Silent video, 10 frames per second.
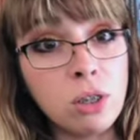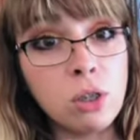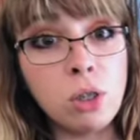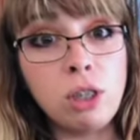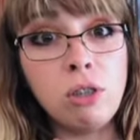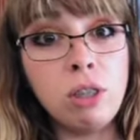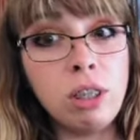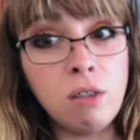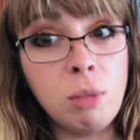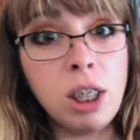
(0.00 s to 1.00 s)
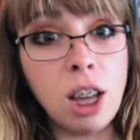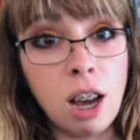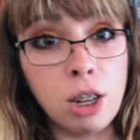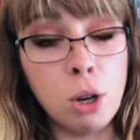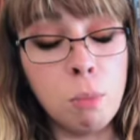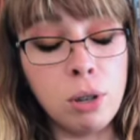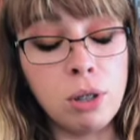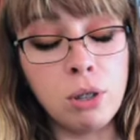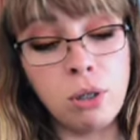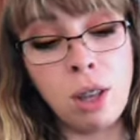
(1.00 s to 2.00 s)
So you should give me the
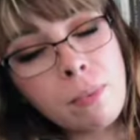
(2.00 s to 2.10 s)
audiobooks.